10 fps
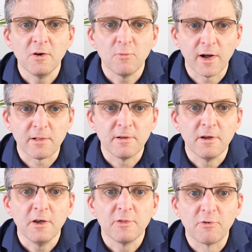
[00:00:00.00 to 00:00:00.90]
Well,
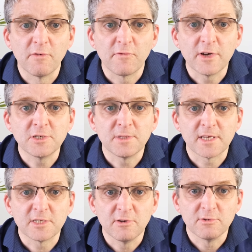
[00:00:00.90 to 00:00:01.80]
the refrigerant
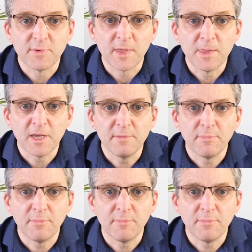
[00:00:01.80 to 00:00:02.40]
that's used within the heat